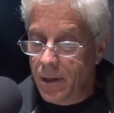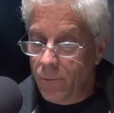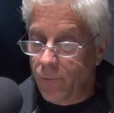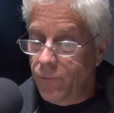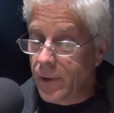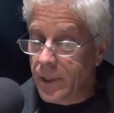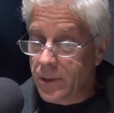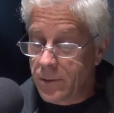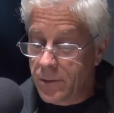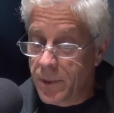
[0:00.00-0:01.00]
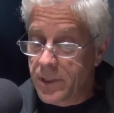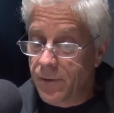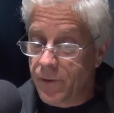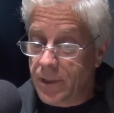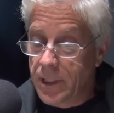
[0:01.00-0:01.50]
referring
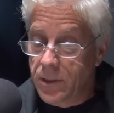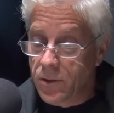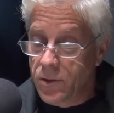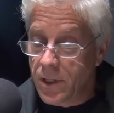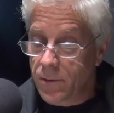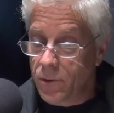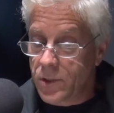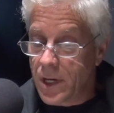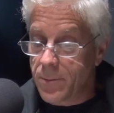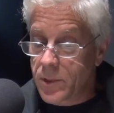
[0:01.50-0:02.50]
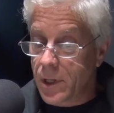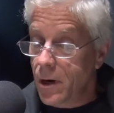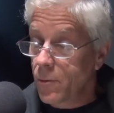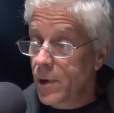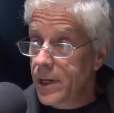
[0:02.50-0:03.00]
specifically to General James
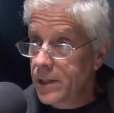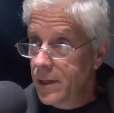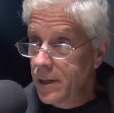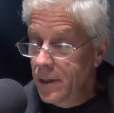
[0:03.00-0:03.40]
Cartwright,